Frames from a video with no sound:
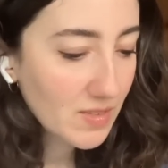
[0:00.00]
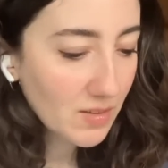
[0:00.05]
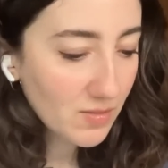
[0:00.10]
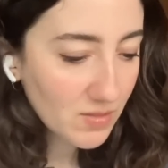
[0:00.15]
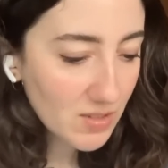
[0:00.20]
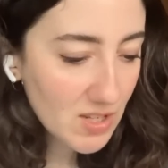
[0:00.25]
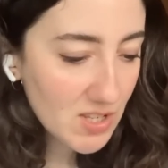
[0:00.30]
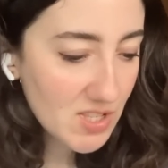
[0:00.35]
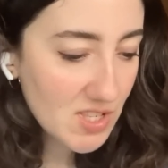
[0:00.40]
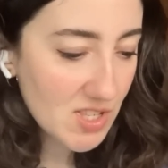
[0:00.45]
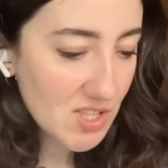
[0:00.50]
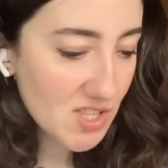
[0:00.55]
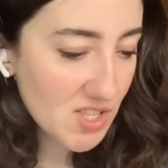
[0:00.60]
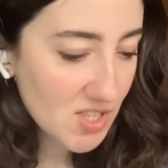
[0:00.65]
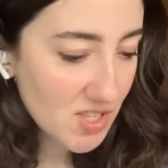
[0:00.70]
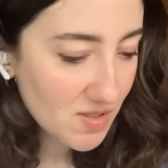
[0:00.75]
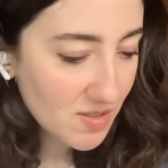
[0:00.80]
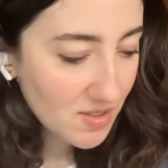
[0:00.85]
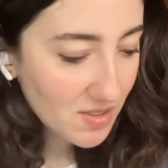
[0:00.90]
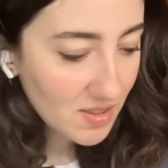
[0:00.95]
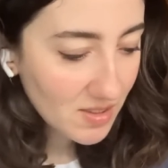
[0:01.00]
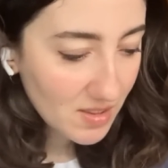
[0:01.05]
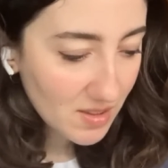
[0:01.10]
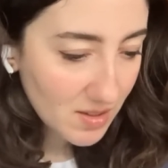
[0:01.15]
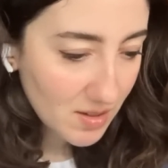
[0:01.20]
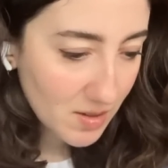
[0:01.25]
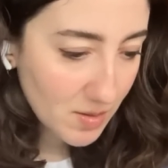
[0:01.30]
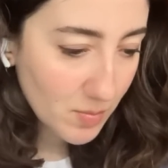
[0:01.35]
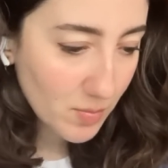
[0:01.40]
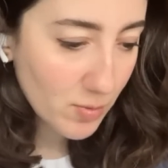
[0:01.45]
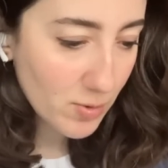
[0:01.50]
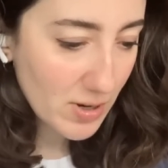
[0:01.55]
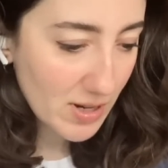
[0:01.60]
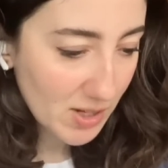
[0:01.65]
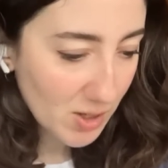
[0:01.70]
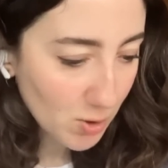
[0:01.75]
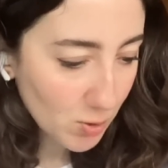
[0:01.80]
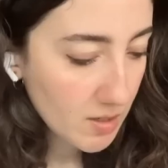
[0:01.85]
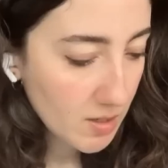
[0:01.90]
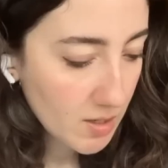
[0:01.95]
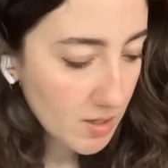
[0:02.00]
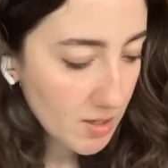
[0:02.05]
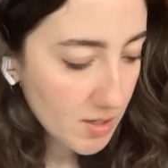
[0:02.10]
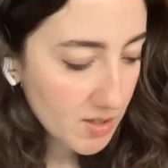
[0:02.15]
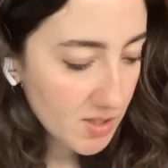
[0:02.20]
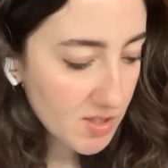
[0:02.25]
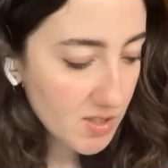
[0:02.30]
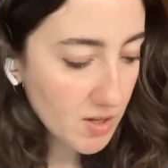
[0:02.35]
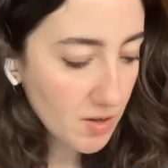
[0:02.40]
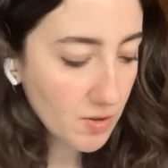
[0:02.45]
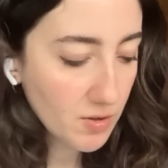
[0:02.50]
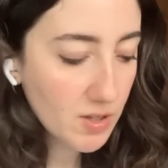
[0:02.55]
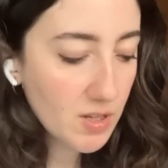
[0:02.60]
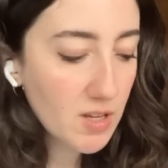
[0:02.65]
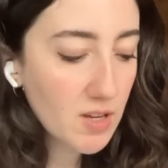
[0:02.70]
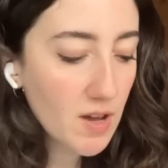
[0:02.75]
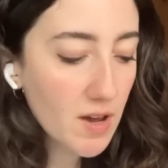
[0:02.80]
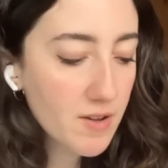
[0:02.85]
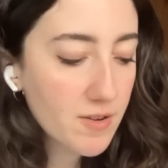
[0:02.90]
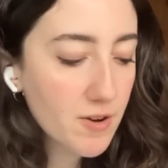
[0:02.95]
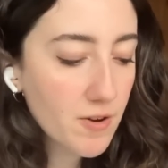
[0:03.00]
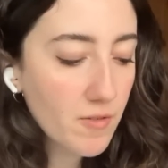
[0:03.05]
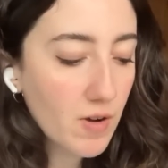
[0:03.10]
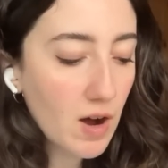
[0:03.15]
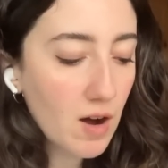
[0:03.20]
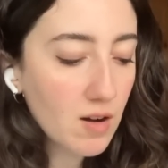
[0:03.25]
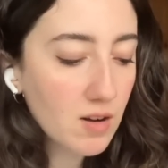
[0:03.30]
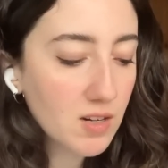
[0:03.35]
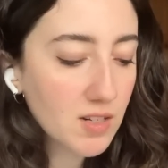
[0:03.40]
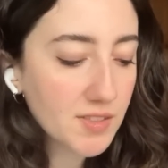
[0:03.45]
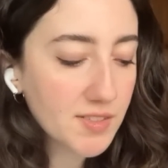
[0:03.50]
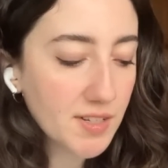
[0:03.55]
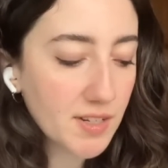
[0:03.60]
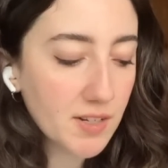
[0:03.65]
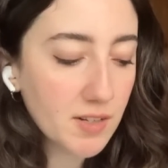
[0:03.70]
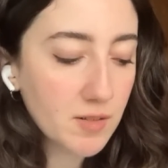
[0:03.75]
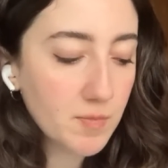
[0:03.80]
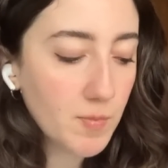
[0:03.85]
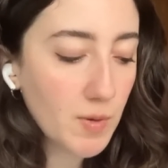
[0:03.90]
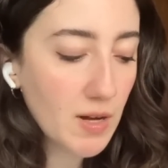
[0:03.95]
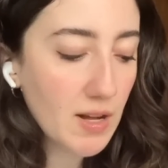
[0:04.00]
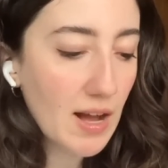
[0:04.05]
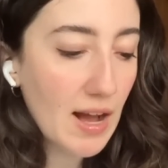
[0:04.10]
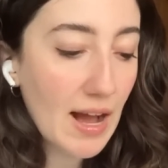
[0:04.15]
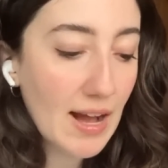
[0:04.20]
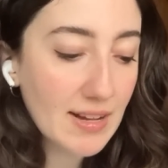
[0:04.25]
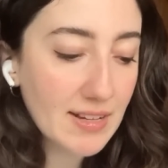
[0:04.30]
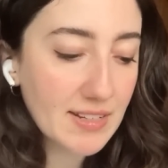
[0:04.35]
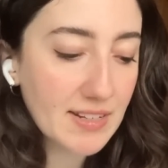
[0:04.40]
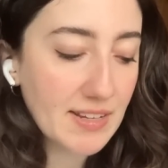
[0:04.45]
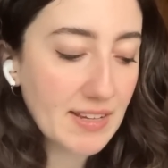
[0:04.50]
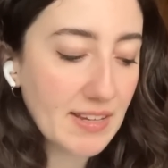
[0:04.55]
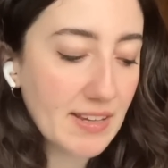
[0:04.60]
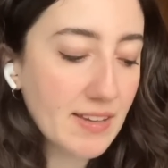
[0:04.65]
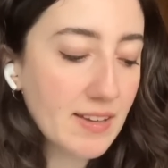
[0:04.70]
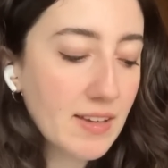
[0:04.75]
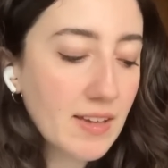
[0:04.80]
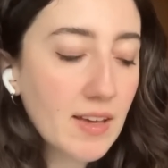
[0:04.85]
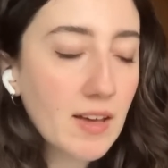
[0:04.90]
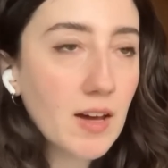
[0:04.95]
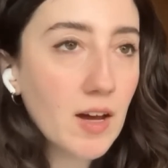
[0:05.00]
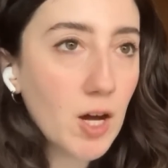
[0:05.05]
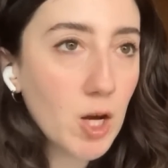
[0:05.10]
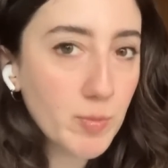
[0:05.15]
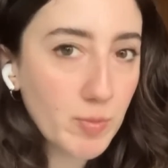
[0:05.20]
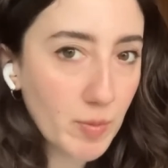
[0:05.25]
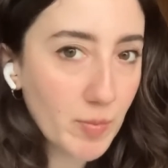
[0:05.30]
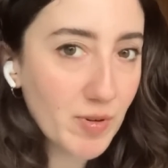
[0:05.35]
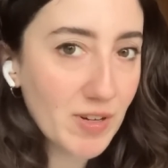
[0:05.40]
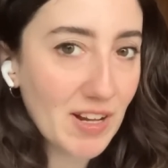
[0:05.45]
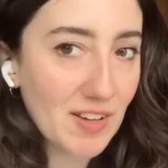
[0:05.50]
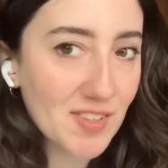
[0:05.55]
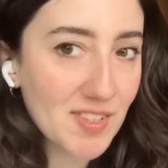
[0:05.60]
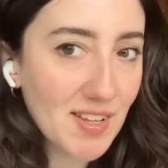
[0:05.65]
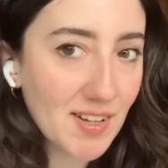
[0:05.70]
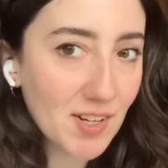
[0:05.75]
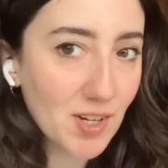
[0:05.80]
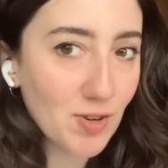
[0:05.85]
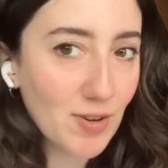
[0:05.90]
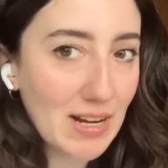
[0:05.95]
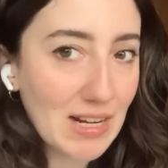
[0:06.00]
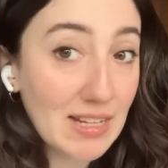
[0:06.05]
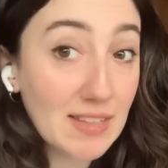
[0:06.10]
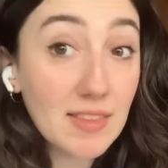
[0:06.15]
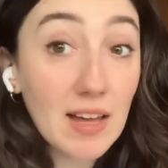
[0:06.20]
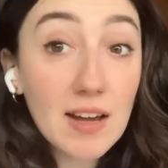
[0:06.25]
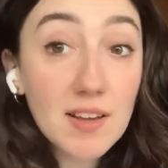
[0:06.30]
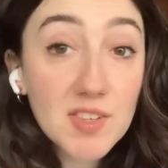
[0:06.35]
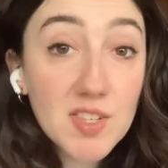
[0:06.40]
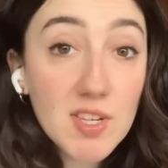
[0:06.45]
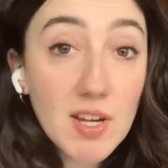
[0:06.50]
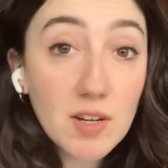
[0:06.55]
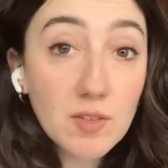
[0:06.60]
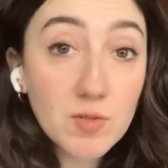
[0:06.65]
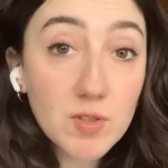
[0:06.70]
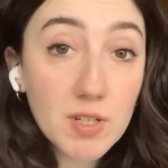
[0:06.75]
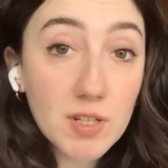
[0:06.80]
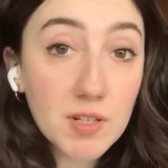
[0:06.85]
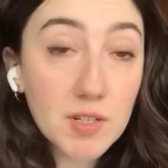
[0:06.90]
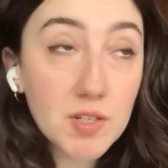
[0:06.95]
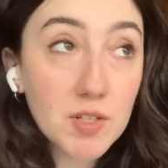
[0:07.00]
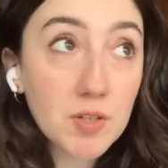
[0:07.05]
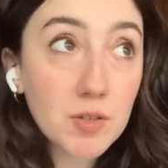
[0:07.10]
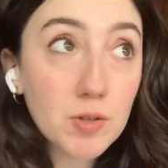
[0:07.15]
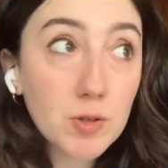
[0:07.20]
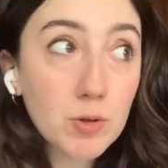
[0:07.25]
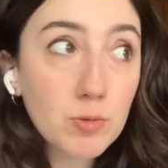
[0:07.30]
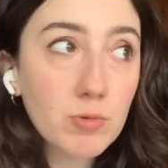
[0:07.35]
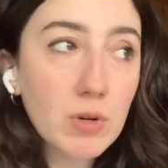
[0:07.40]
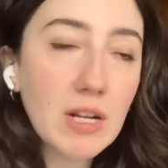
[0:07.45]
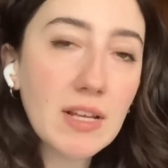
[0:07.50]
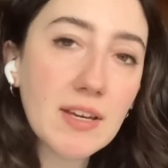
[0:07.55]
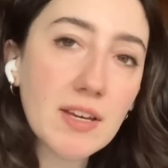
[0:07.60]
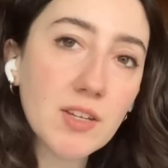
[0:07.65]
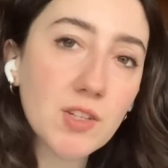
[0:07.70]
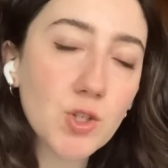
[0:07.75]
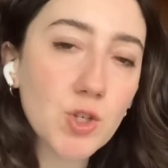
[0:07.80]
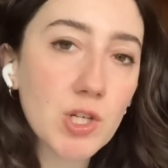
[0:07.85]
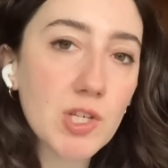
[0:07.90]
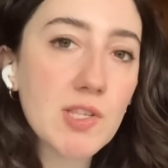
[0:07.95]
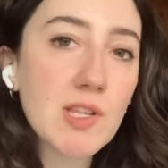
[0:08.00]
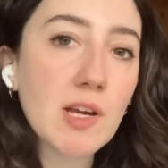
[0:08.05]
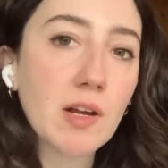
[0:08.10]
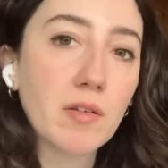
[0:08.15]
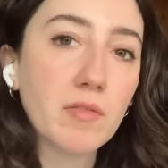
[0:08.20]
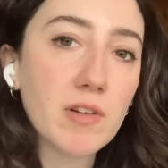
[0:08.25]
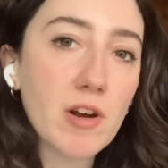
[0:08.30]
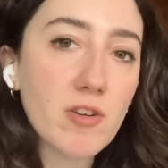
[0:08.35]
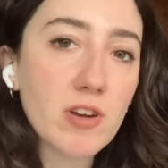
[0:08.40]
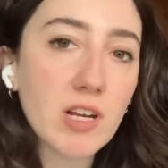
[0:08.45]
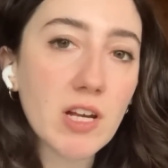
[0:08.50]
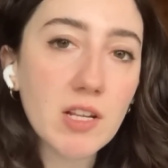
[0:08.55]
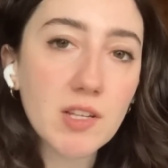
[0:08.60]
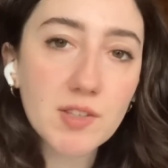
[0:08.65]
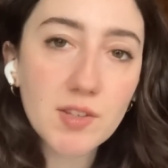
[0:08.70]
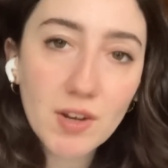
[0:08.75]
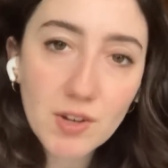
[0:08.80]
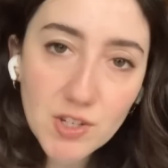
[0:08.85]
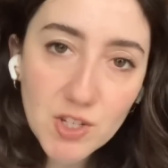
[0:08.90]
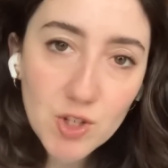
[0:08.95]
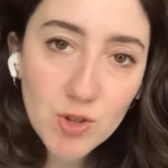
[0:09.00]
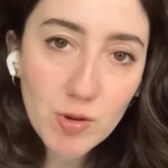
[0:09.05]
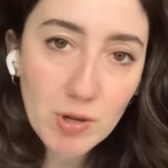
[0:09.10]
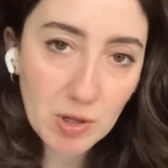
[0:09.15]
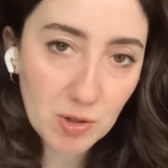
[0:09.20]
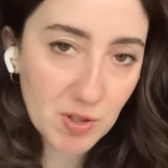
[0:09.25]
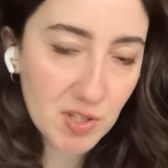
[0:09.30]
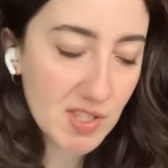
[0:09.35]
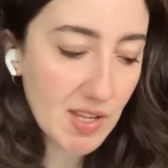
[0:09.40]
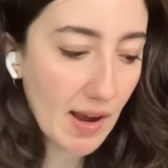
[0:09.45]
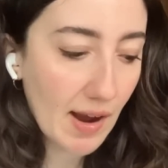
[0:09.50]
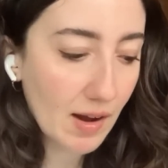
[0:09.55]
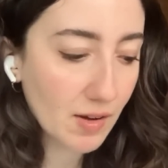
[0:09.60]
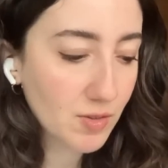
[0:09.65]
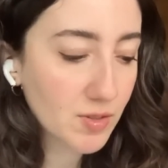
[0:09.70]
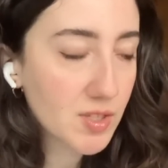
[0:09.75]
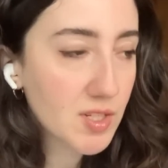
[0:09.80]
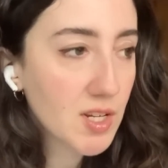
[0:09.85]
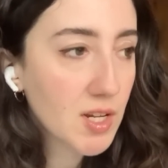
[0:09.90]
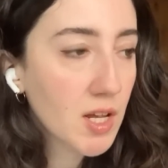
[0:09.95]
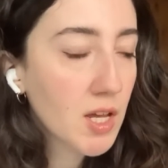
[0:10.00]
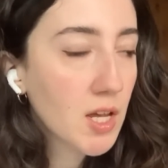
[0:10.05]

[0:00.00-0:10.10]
This is pretty cool. So, Quiero, Arder by Agoney. Hope I pronounced that correctly. That sounded really interesting, a very industrial sound.